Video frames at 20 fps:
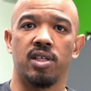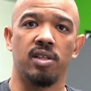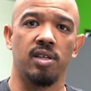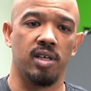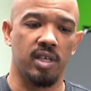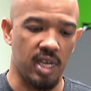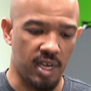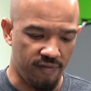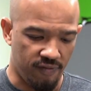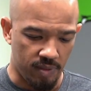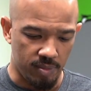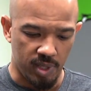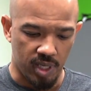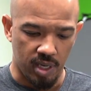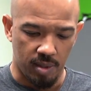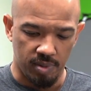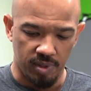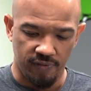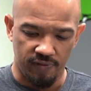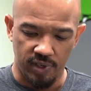to look at from a
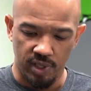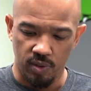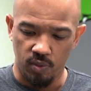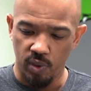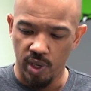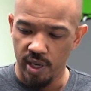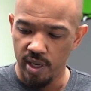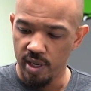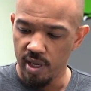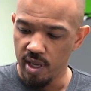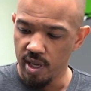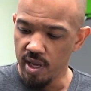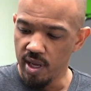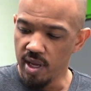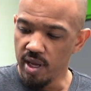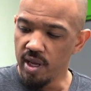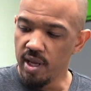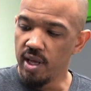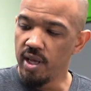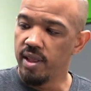couple of feet away.
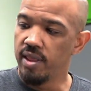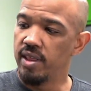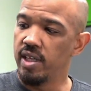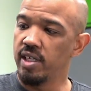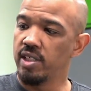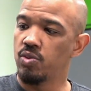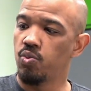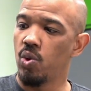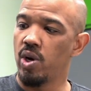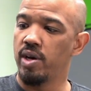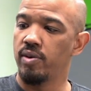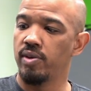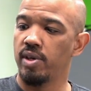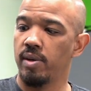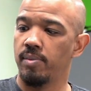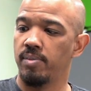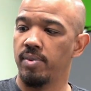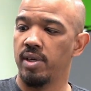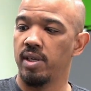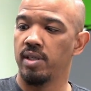This wound
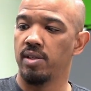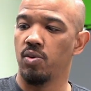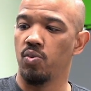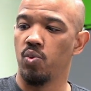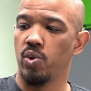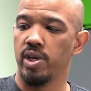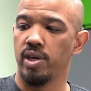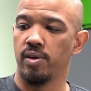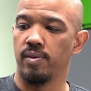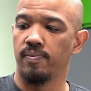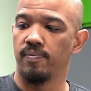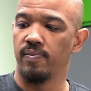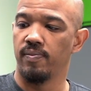up being the winner.